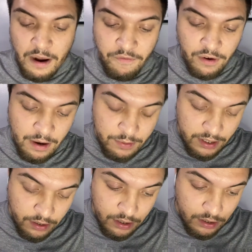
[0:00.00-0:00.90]
I forgot what
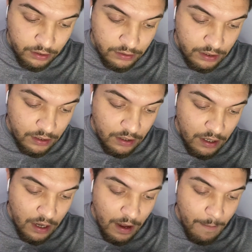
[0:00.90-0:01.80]
they're called.
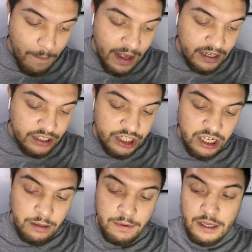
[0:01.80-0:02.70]
Mega
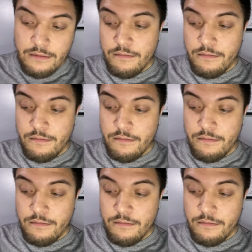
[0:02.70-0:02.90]
Chibi.